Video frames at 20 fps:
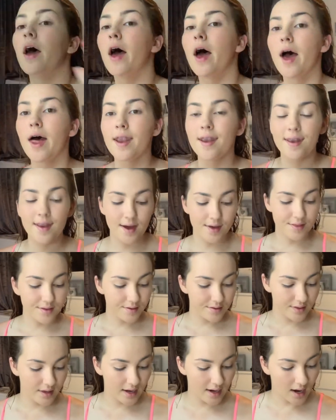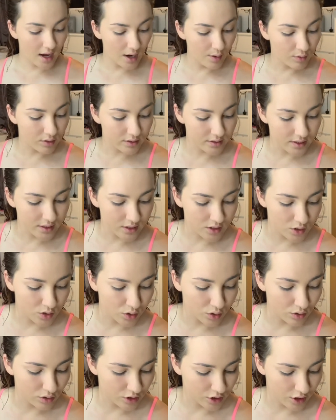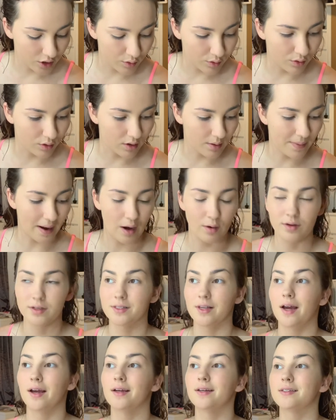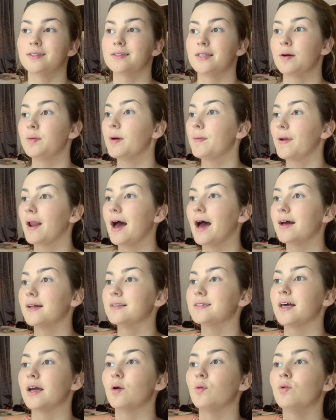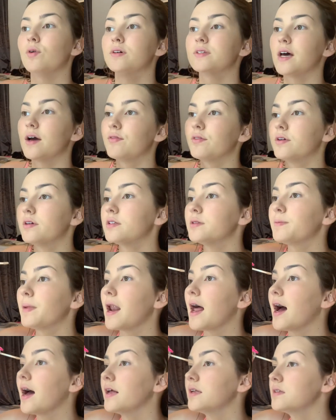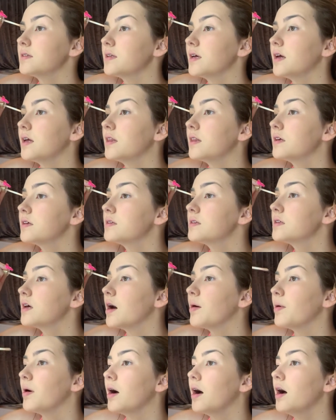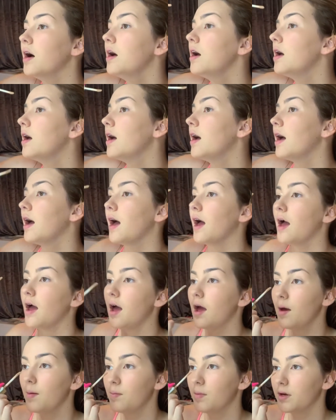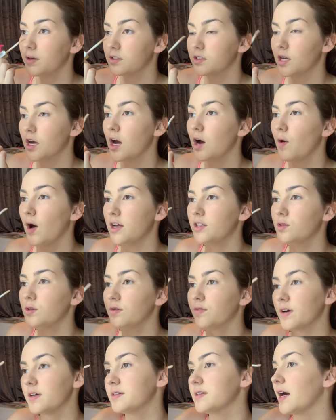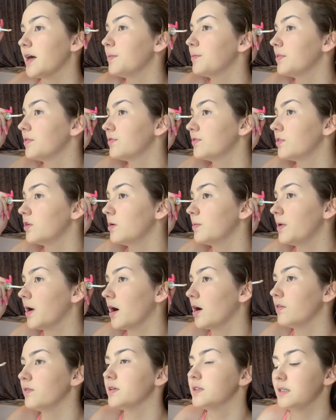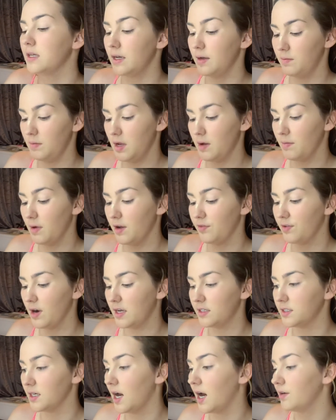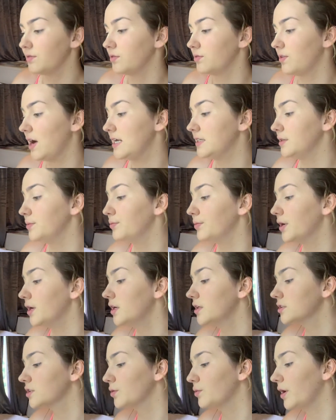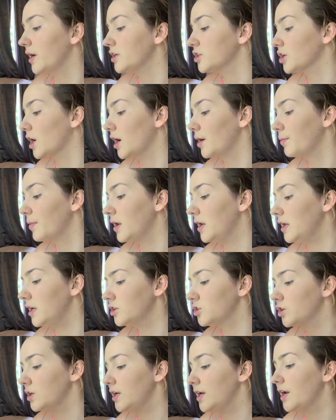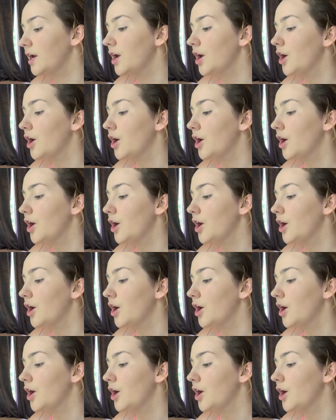Another thing I wanted to talk to you all about was like summer plans, like what's everyone's plans in the summer? So I don't know if I said before, but obviously me and my friends have Reading booked, which I'm literally